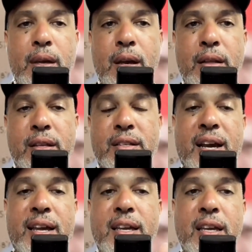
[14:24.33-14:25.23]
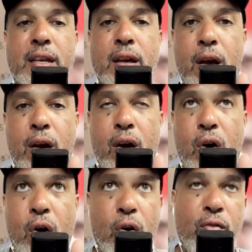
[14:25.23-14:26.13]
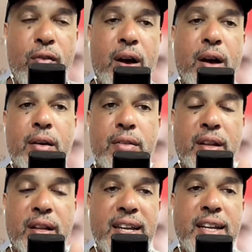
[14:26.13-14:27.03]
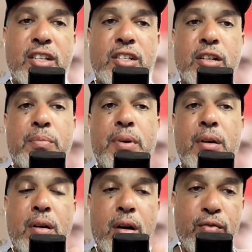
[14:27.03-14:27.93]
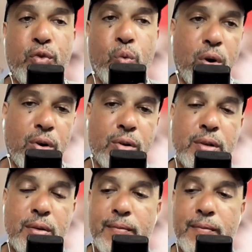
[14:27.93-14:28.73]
and then taking over the leadership of the world.